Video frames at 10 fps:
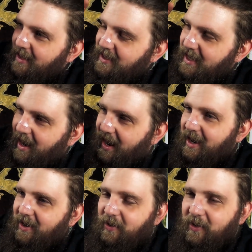the
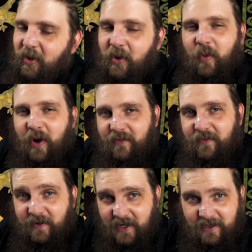isle where
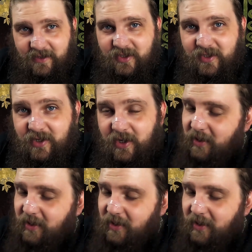Phineas,